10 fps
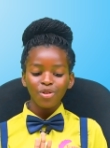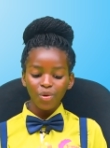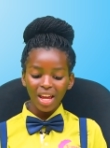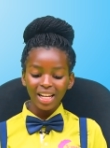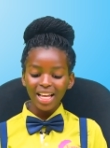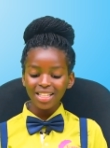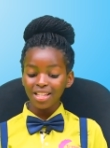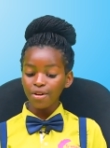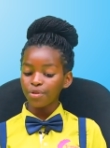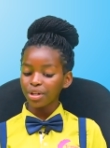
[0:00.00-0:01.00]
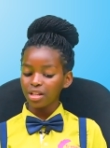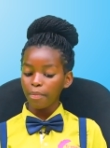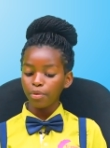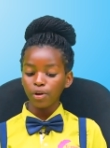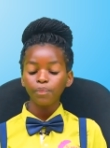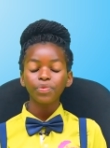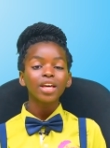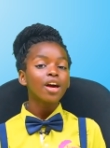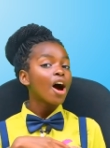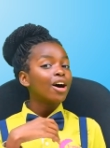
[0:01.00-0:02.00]
Great. Let's say, for example,
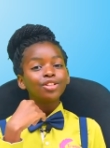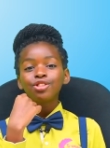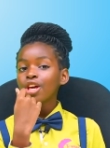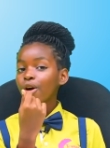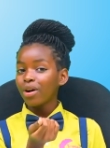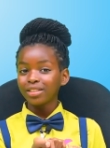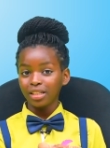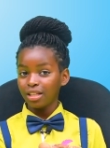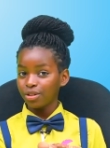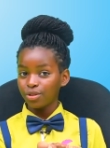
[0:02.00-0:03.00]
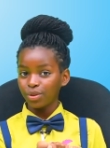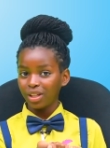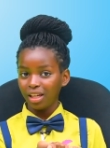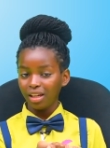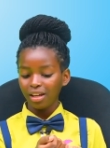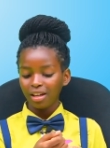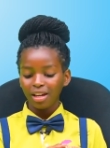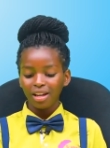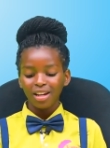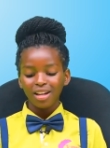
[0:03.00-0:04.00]
do you want another cookie?
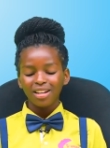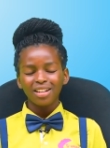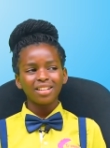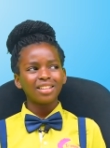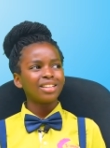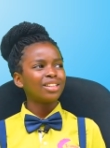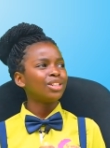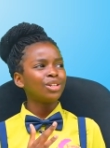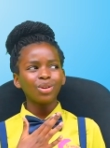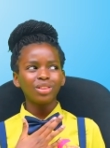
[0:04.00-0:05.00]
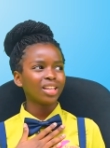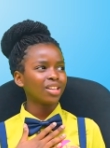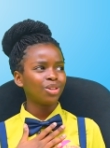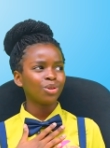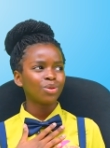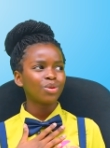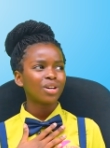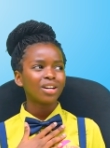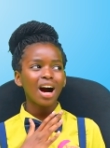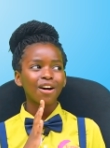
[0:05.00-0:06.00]
Uh, no, thank you.
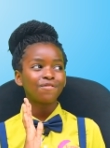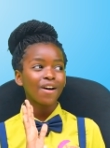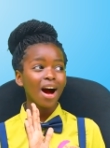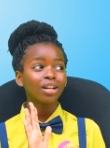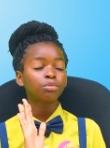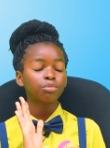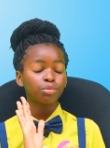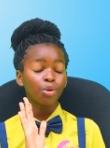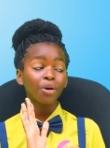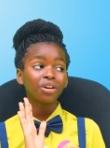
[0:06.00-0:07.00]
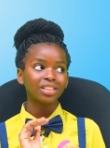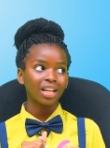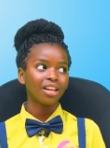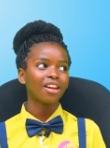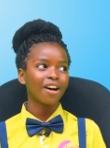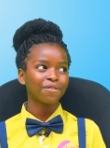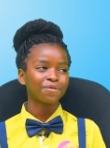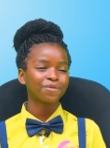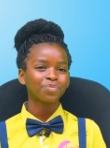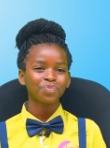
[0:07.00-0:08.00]
I've had more than enough
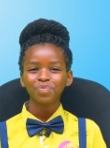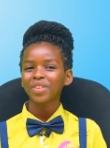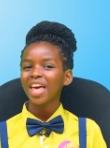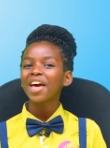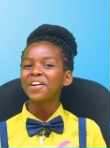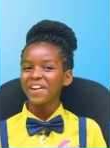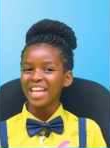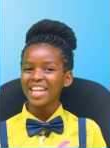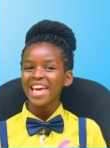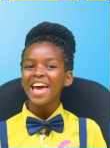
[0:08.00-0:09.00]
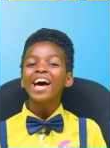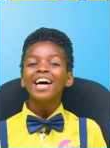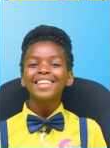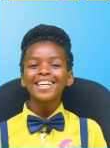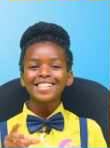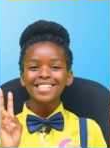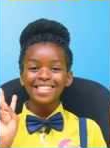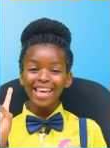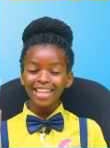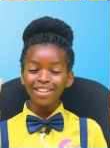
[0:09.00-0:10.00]
great. The
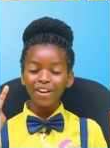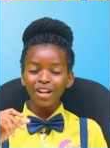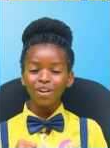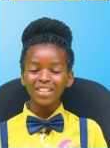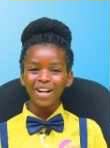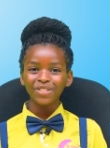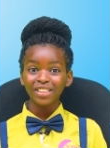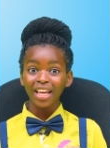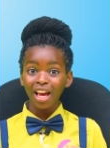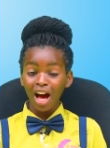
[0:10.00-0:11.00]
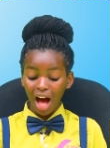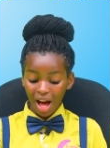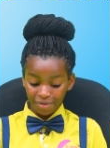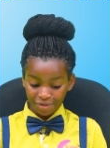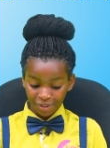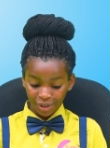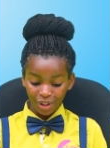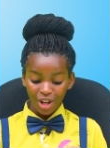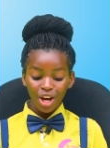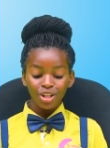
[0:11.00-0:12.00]
second one on how to say I'm
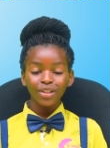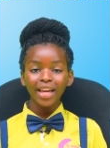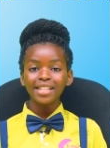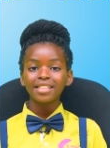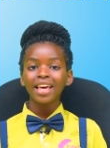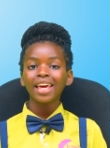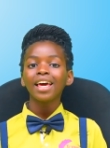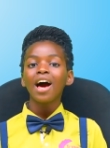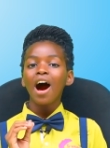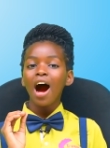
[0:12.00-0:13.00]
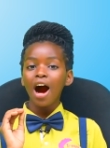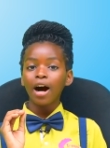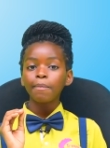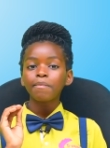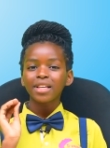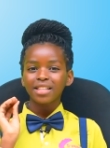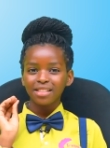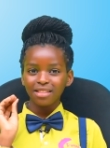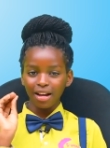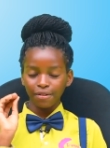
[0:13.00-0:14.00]
full, you can say I'm
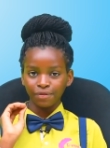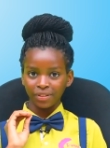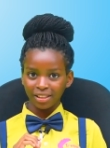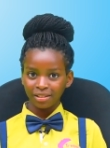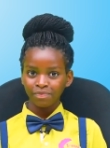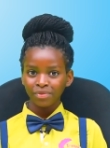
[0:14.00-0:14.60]
stuffed.